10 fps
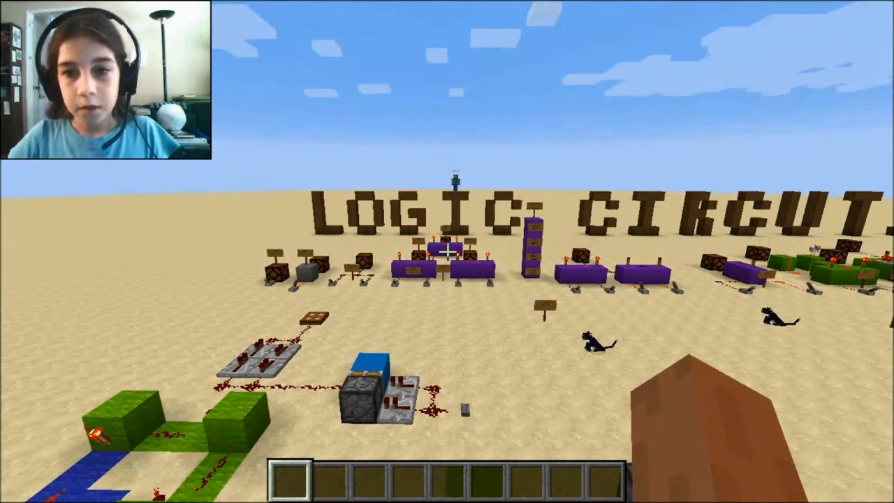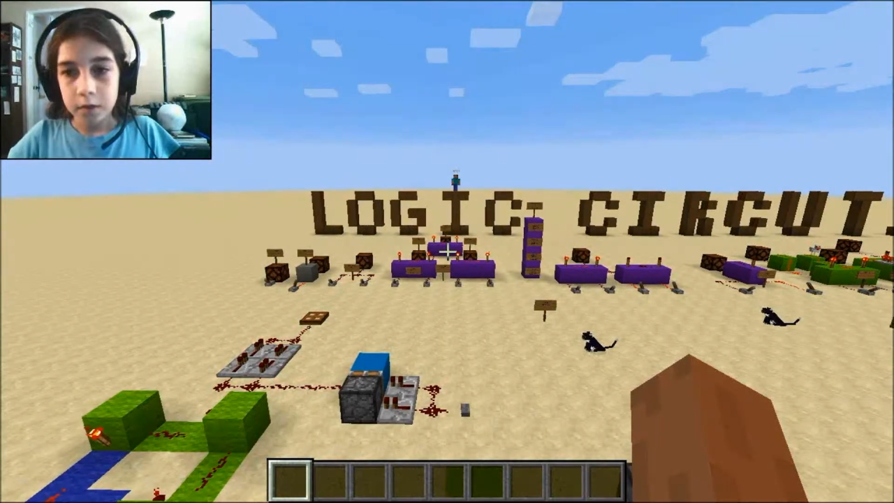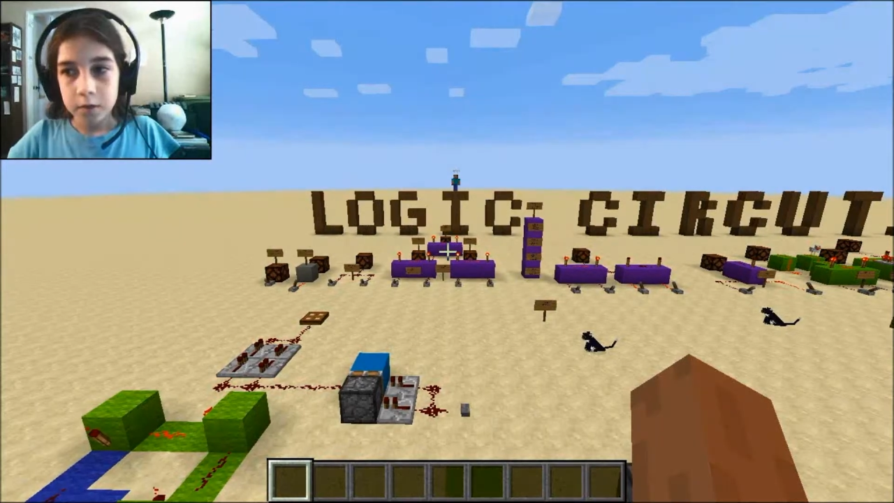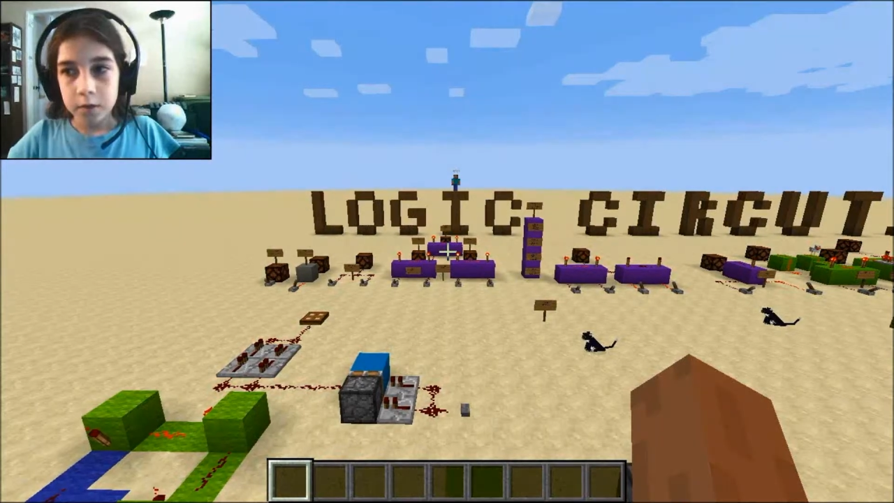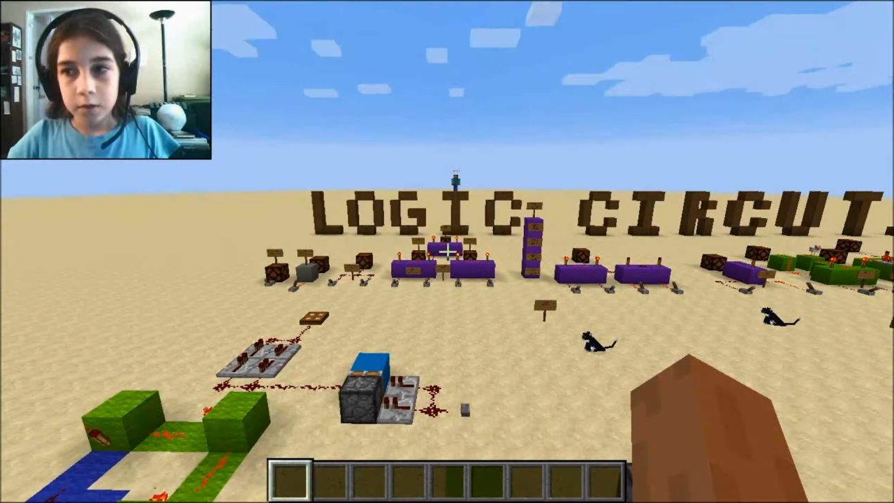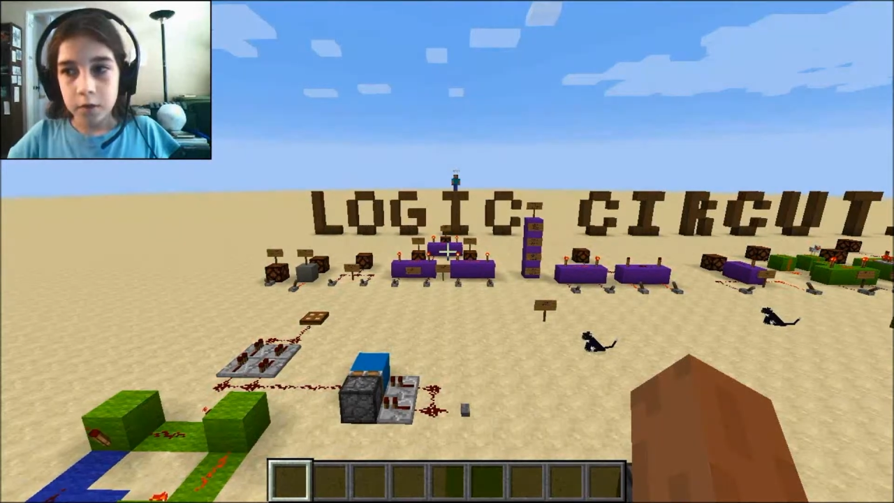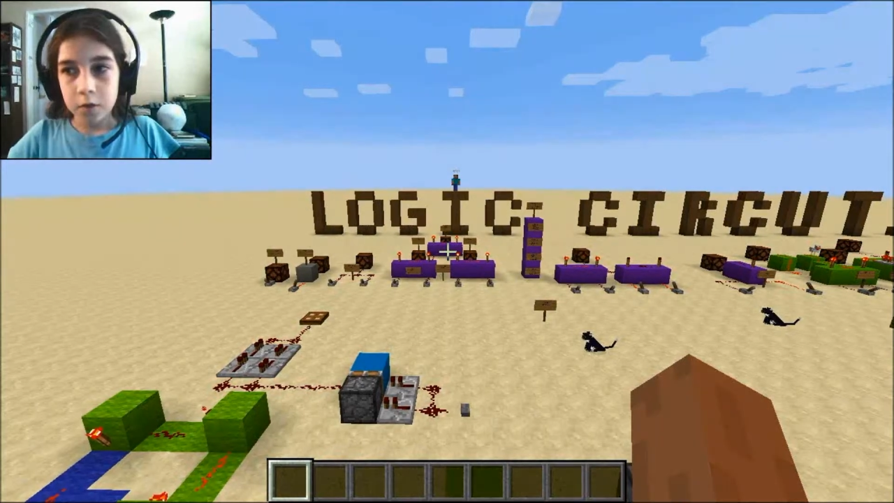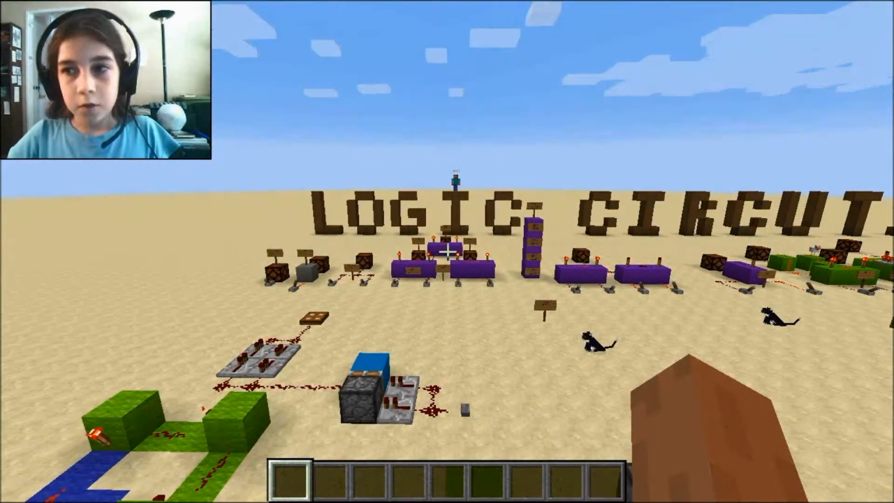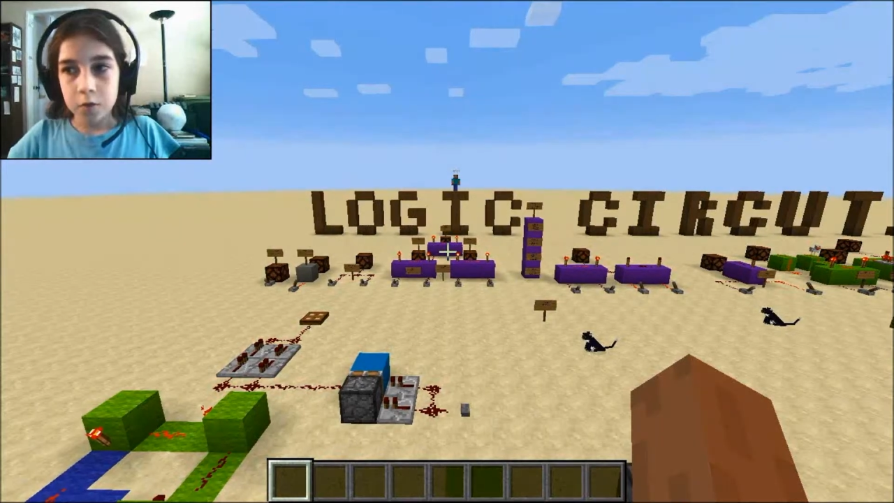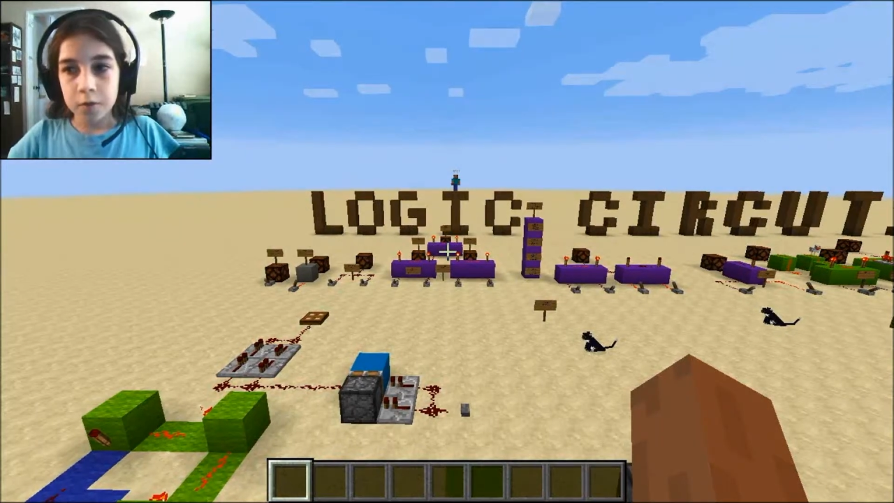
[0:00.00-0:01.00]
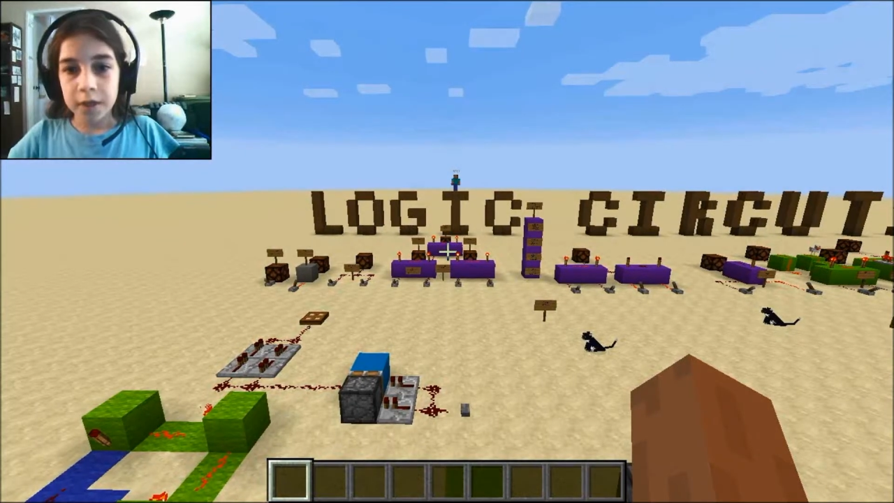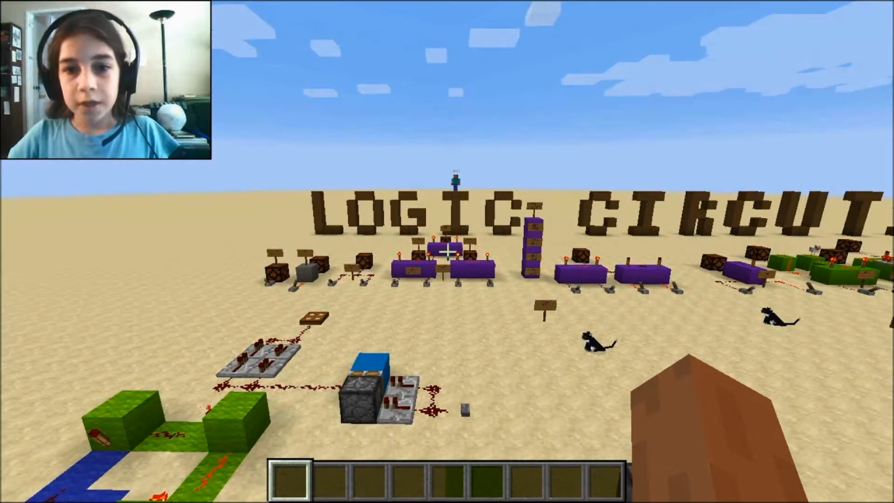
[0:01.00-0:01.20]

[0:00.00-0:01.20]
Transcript: So here I